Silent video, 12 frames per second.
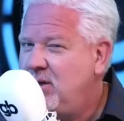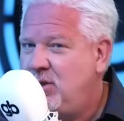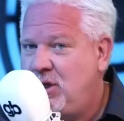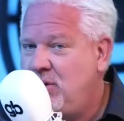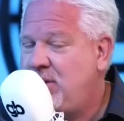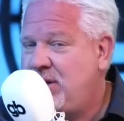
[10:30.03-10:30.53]

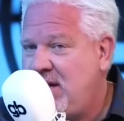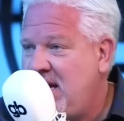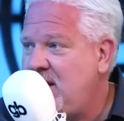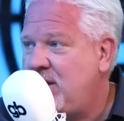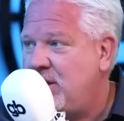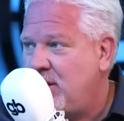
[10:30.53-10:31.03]
Do you
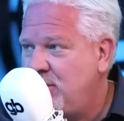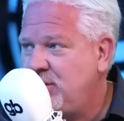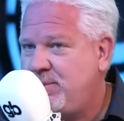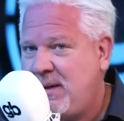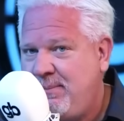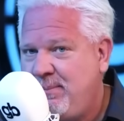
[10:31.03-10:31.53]
think
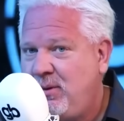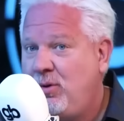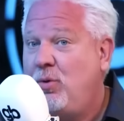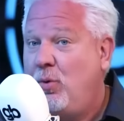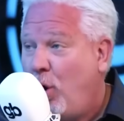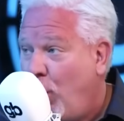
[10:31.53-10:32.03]
those people
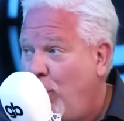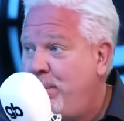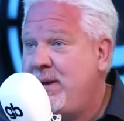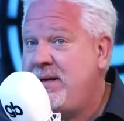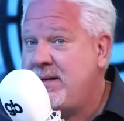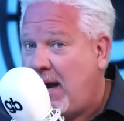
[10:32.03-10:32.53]
who
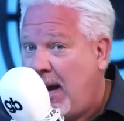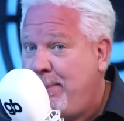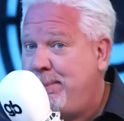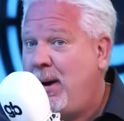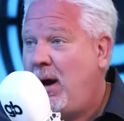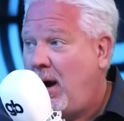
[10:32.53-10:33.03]
opened
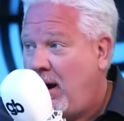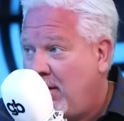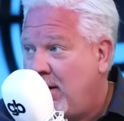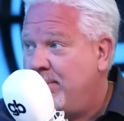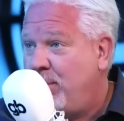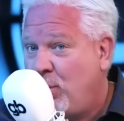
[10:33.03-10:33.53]
up
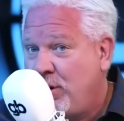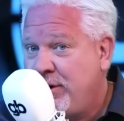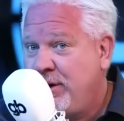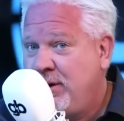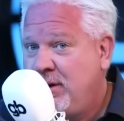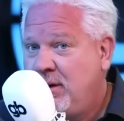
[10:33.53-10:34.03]
our
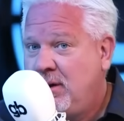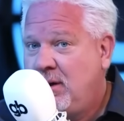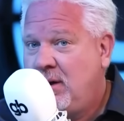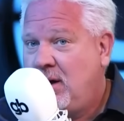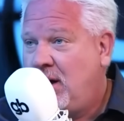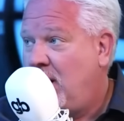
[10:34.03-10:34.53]
border
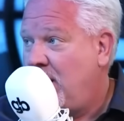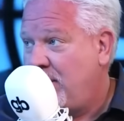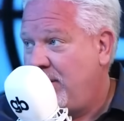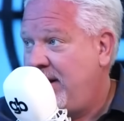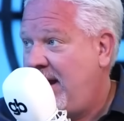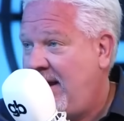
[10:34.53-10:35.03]
are
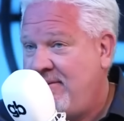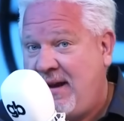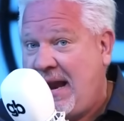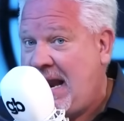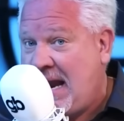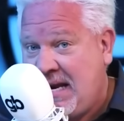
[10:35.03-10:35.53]
going to have
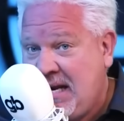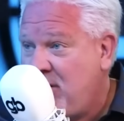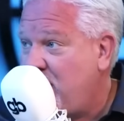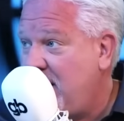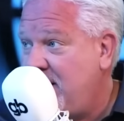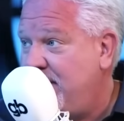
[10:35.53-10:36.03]
any
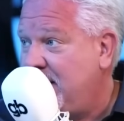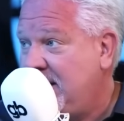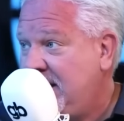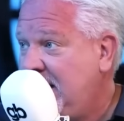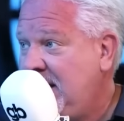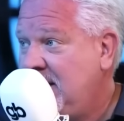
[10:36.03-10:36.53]

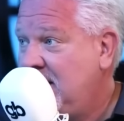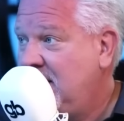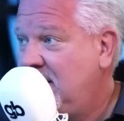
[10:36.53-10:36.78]
credibility,